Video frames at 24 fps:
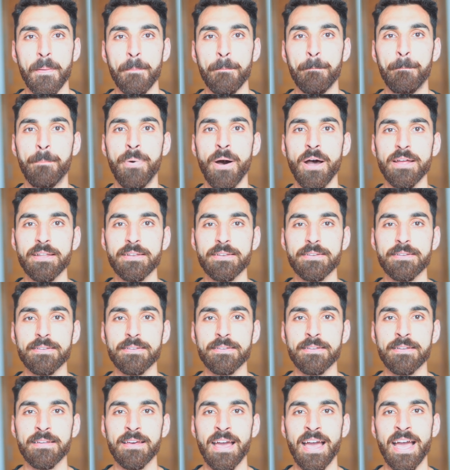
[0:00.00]
But
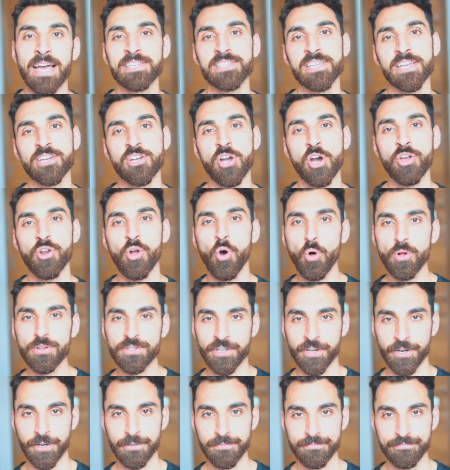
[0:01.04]
as I got
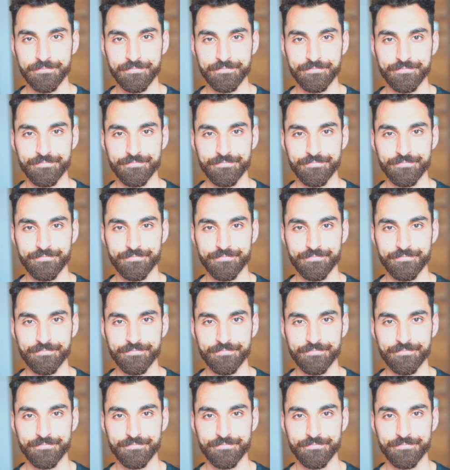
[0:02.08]
older,